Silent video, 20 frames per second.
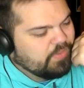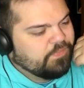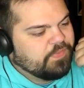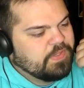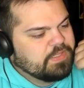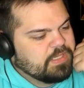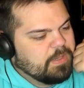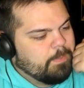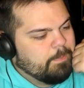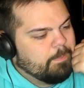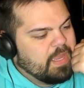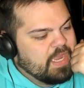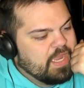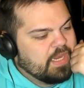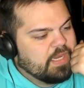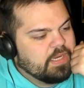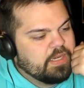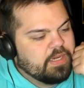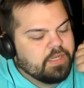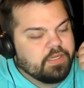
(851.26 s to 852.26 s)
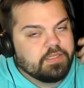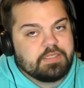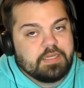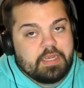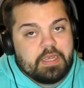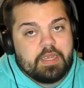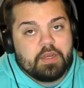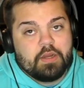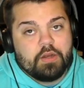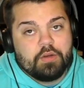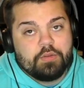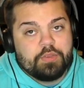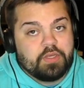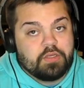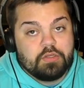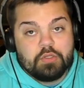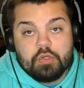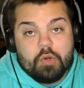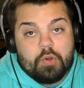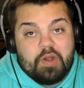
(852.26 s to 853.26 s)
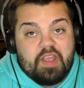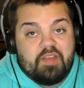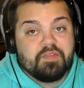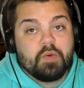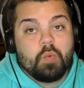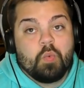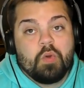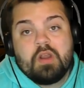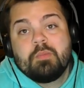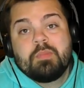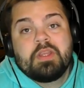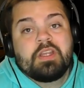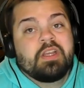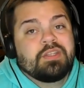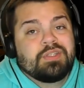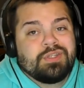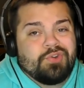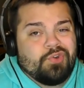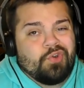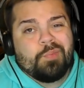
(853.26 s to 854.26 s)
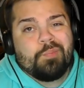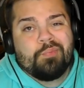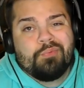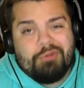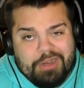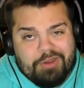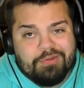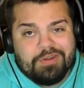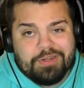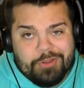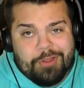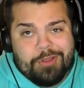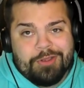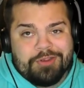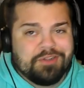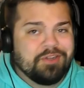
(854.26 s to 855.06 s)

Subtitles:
if he's a man-eating tiger, then you don't have to worry because you're a prairie dog.